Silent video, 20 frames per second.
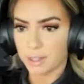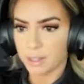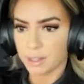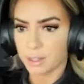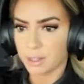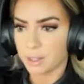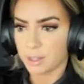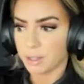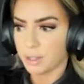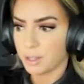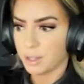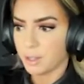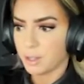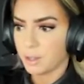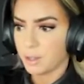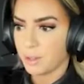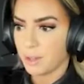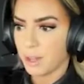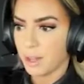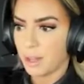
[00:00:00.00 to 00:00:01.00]
There
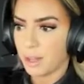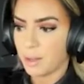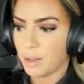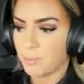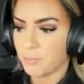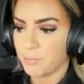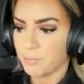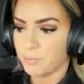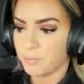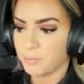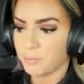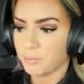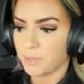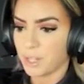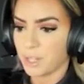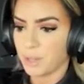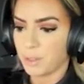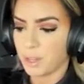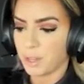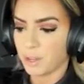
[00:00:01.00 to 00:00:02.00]

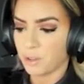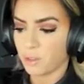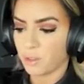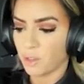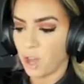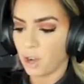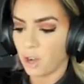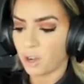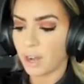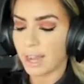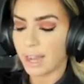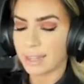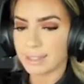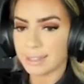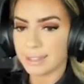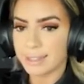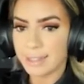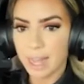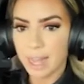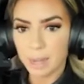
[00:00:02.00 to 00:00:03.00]
are longer
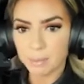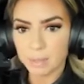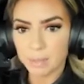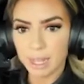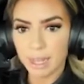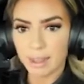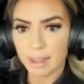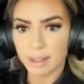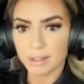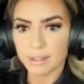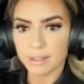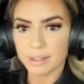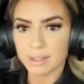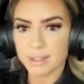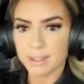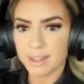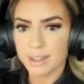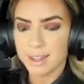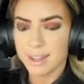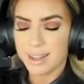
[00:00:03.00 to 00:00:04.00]
exit
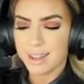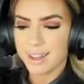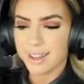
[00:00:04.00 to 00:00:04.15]
timelines.